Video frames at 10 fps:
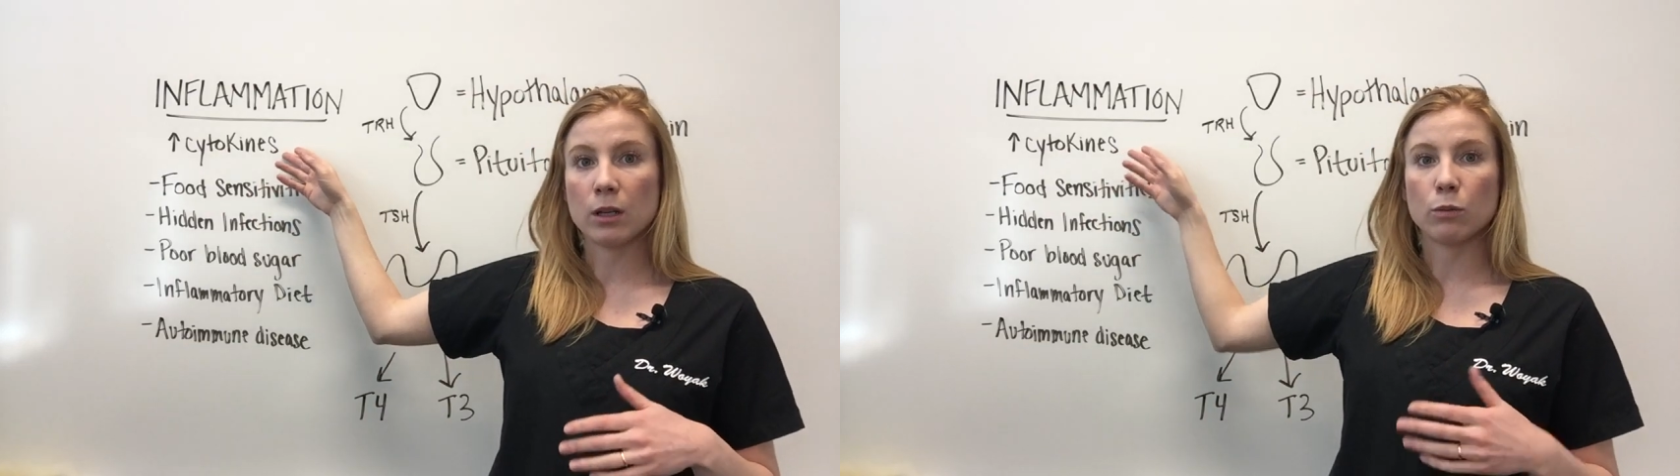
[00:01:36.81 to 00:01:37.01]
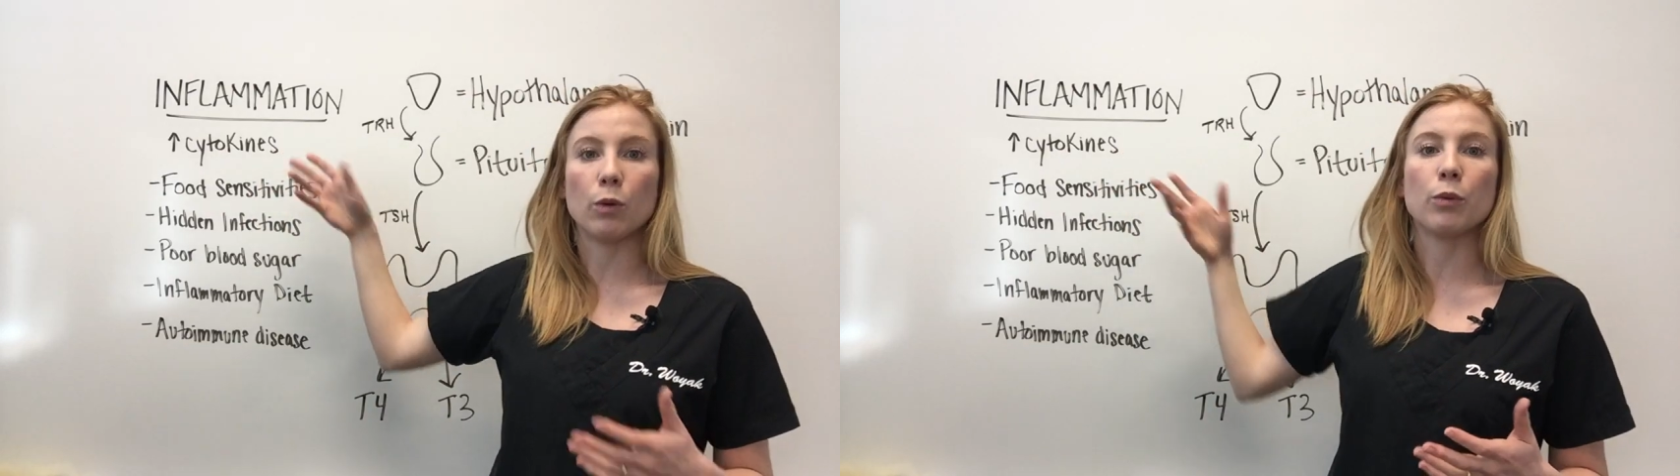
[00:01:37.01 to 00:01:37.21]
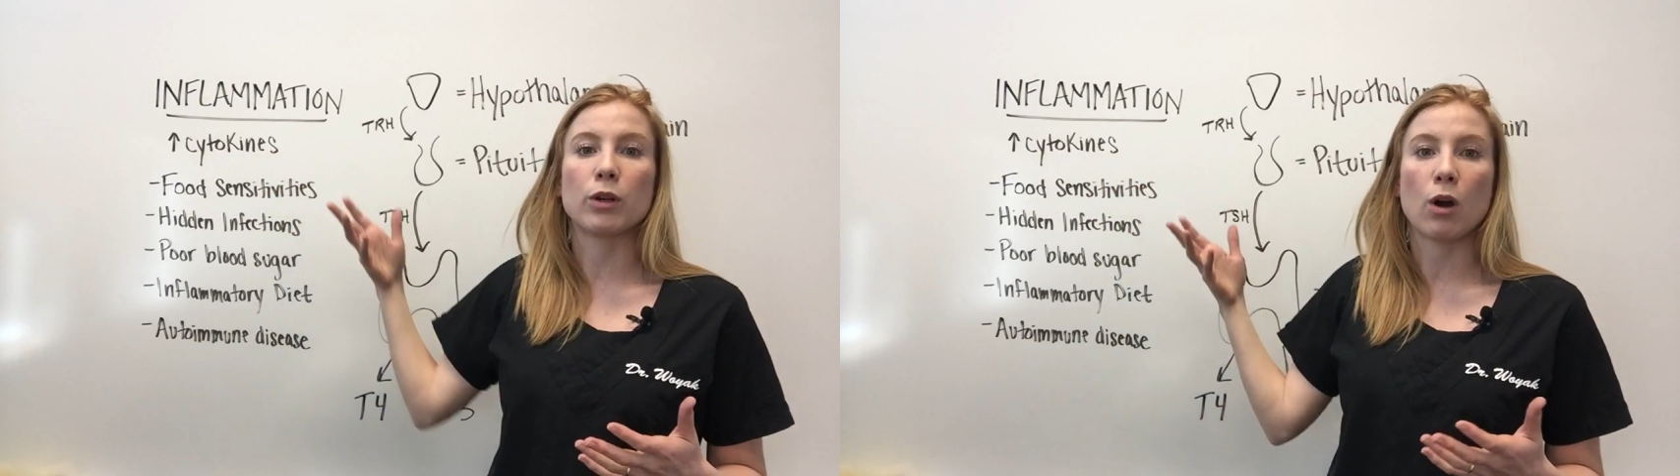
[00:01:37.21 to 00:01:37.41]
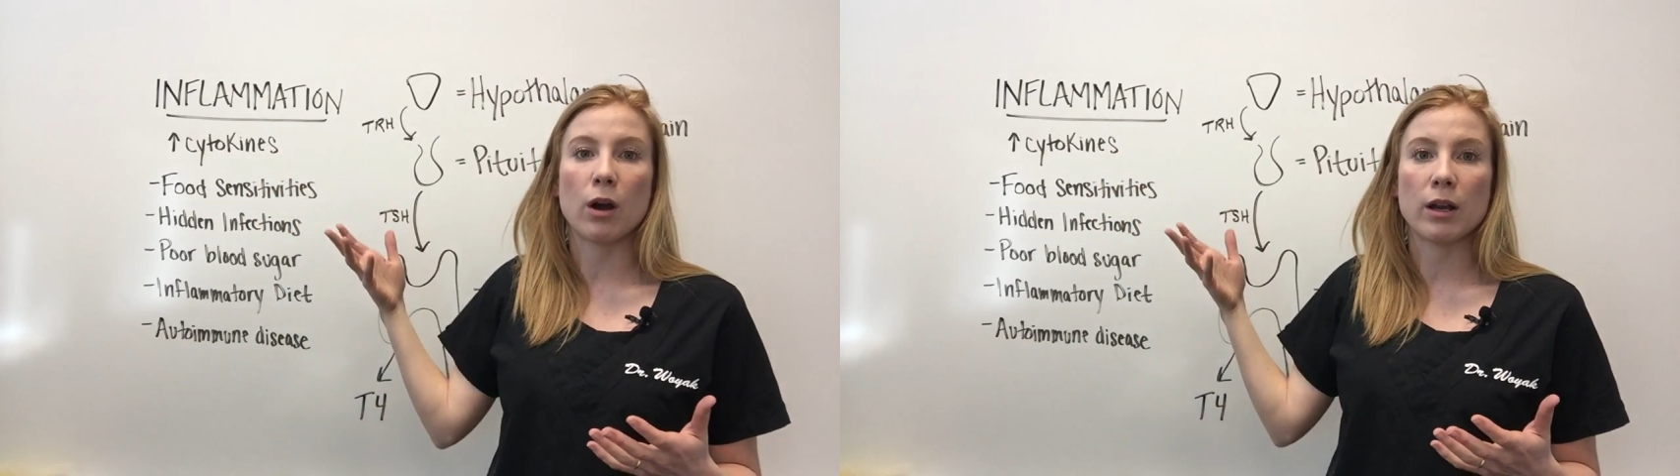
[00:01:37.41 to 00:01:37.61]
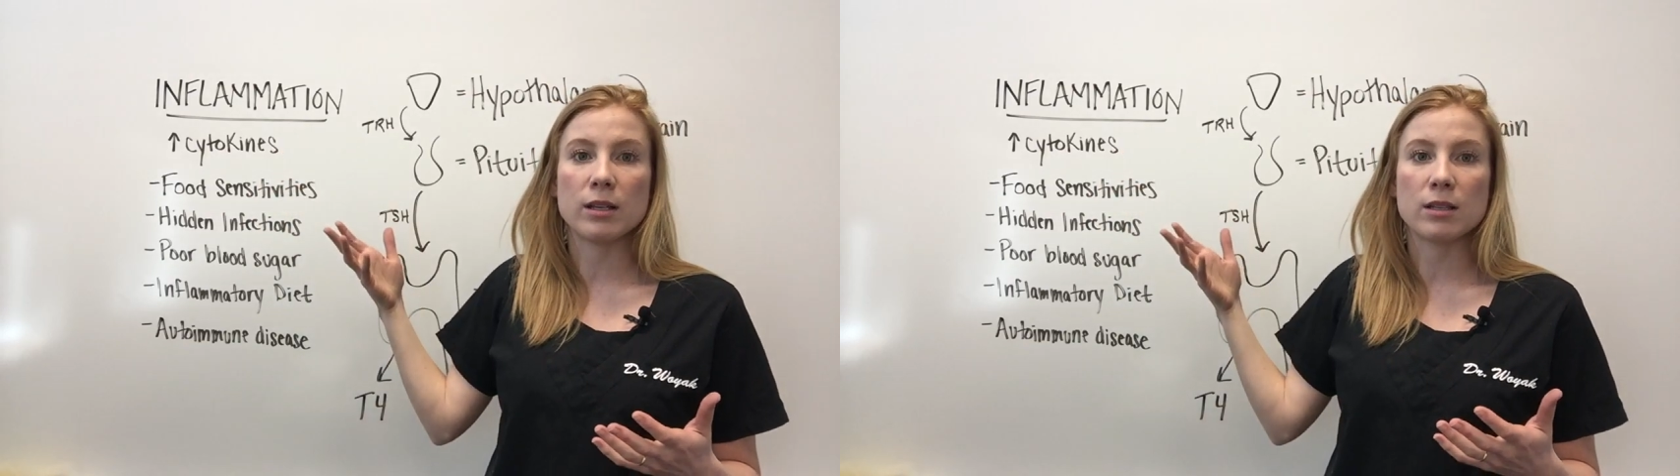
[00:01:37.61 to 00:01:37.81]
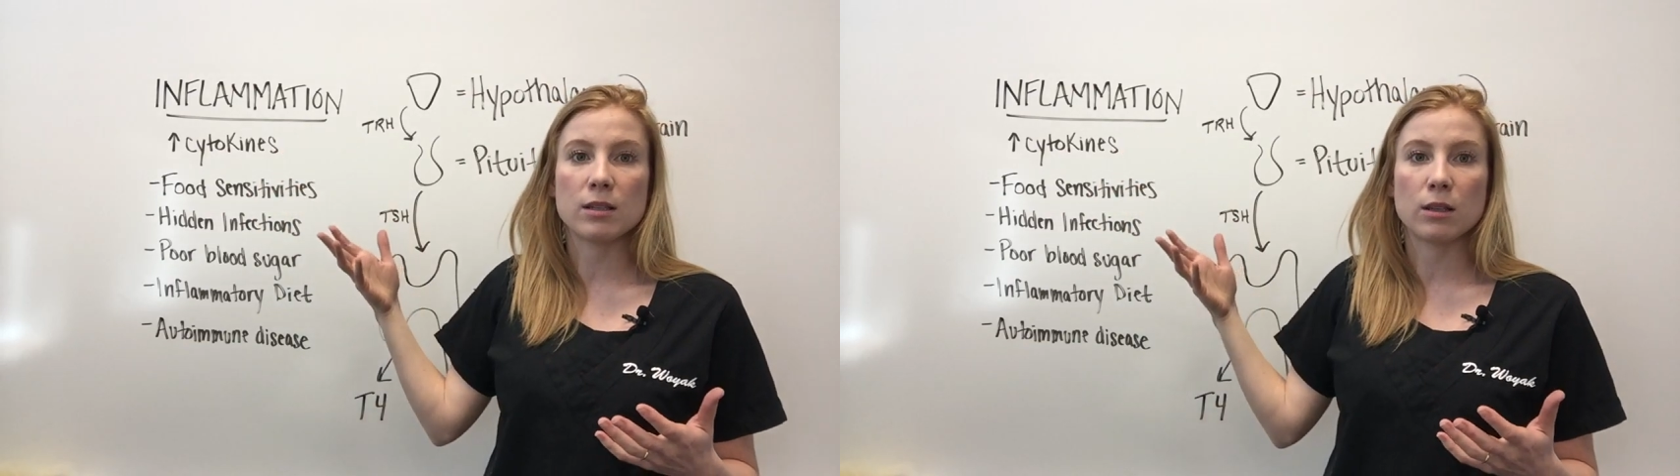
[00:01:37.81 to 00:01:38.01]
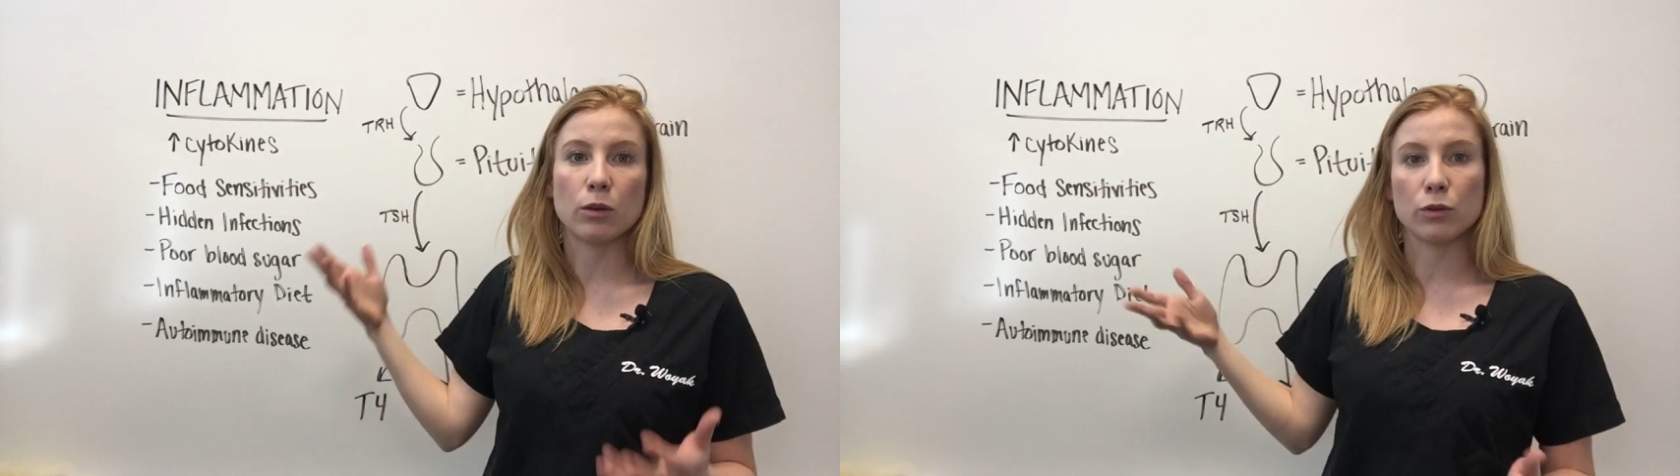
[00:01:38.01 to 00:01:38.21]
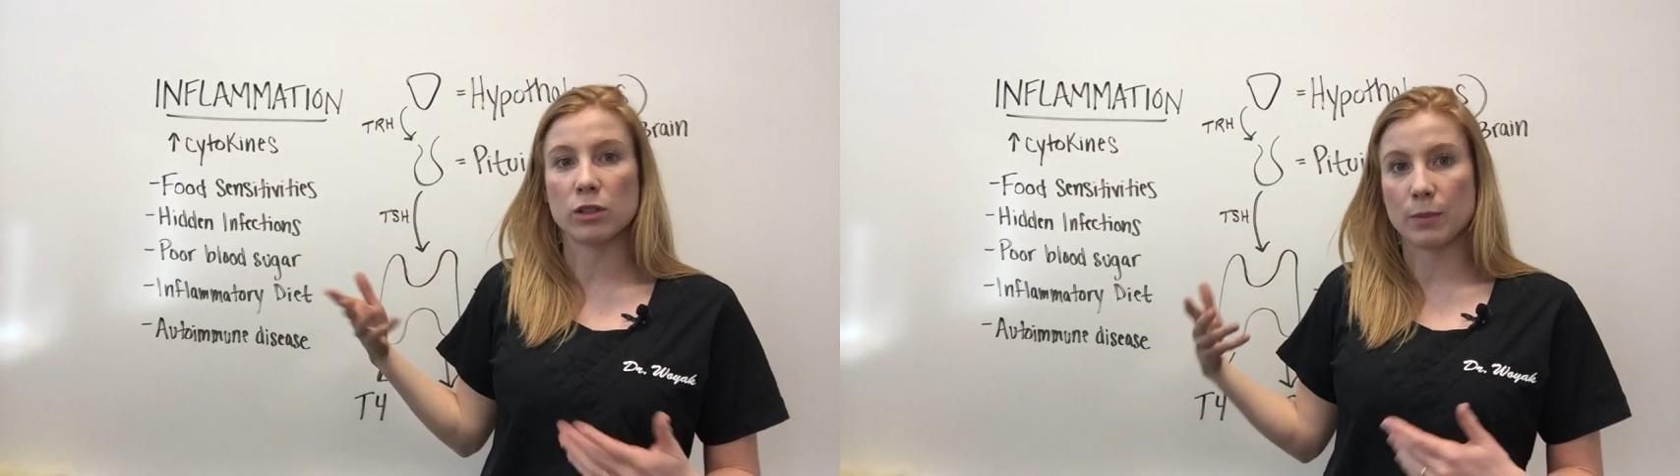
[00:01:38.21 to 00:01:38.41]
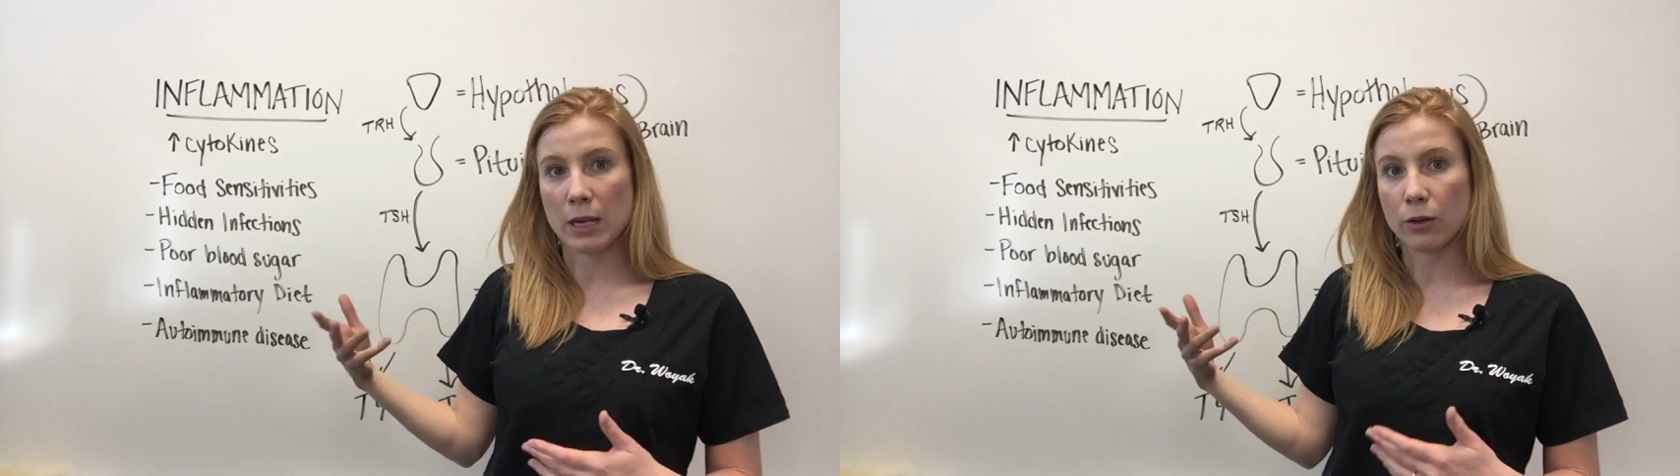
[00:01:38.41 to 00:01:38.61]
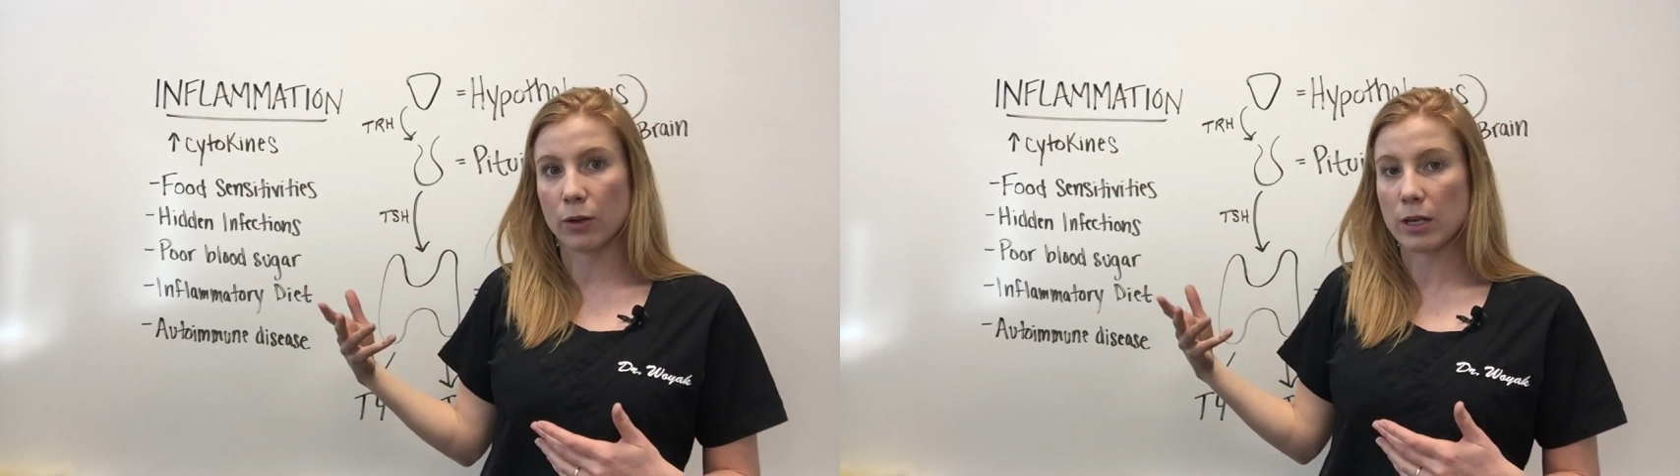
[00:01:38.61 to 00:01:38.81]
What would cause those to be
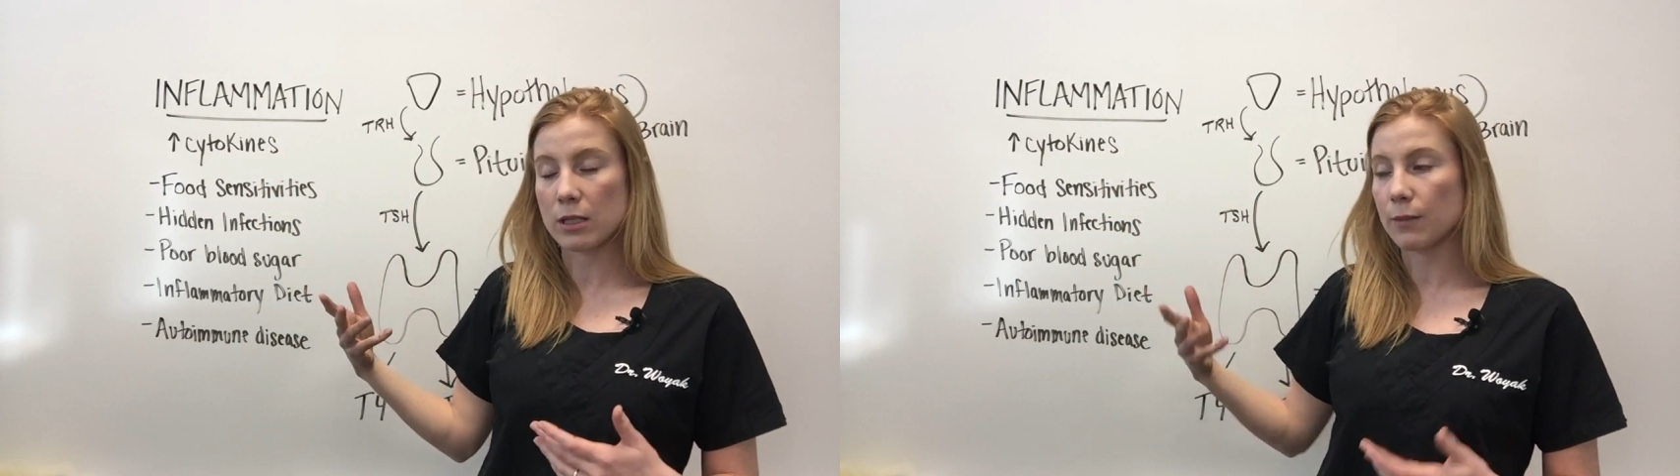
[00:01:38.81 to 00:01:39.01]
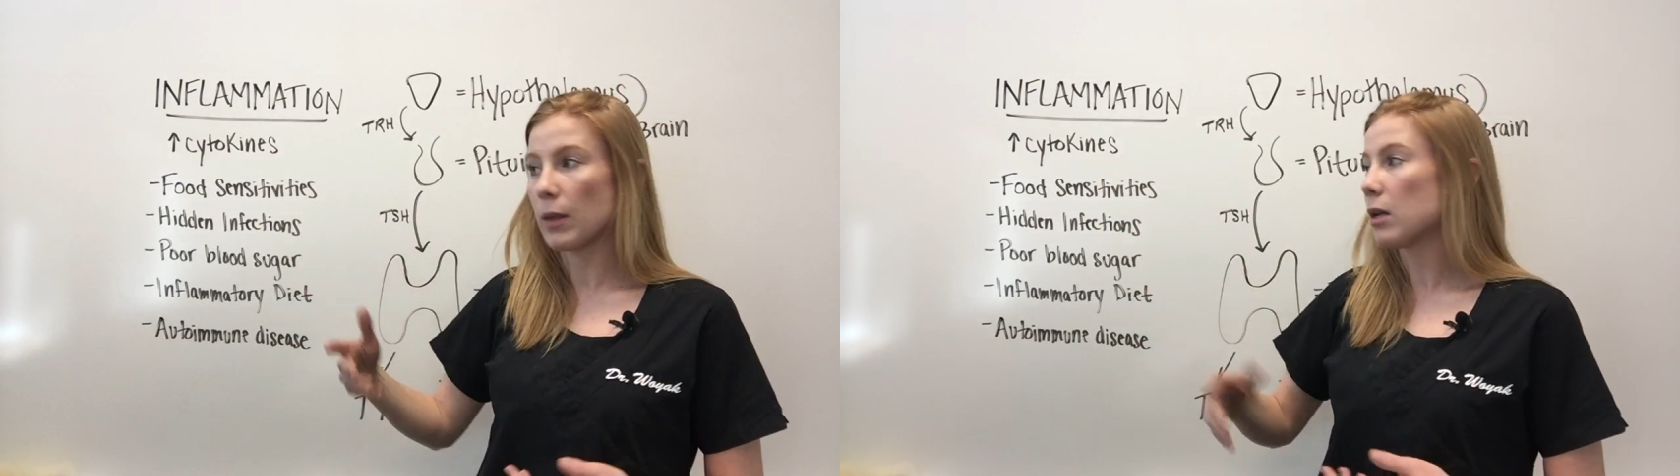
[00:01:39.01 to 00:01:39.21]
increased?